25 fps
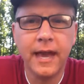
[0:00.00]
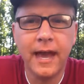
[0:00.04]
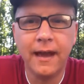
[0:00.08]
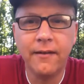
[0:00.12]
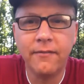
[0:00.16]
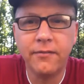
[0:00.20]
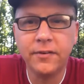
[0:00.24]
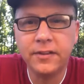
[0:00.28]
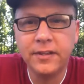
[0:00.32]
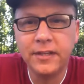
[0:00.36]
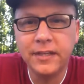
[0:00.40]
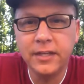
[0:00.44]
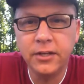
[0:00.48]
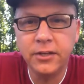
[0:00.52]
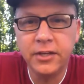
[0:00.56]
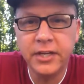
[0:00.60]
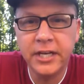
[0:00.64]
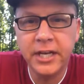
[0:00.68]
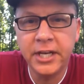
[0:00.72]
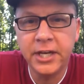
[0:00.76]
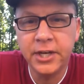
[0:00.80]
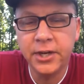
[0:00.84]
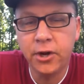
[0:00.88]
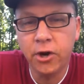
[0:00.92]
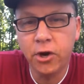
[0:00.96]
everything you
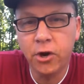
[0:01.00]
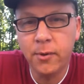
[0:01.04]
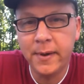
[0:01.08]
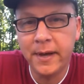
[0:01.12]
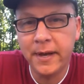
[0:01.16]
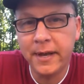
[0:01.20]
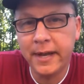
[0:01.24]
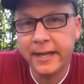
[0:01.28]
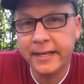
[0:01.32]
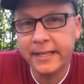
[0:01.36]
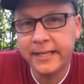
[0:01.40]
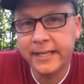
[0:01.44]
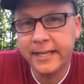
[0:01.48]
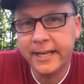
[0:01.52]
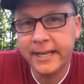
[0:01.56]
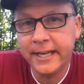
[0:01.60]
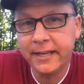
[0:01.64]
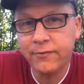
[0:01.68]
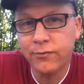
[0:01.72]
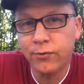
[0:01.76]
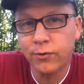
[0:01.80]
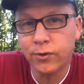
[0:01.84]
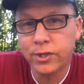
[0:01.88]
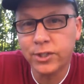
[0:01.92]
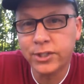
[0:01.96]
need to know about
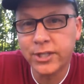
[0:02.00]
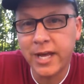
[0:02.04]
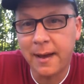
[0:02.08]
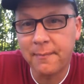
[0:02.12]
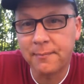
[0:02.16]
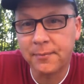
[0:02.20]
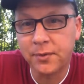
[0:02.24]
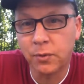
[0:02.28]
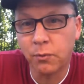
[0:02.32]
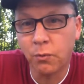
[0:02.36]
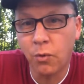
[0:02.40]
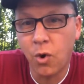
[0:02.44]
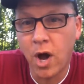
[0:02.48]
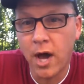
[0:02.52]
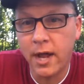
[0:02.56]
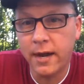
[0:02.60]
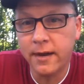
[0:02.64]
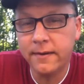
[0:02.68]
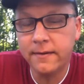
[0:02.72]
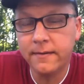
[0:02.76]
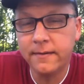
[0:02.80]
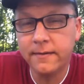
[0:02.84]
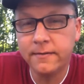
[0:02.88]
1984, Chapter 1.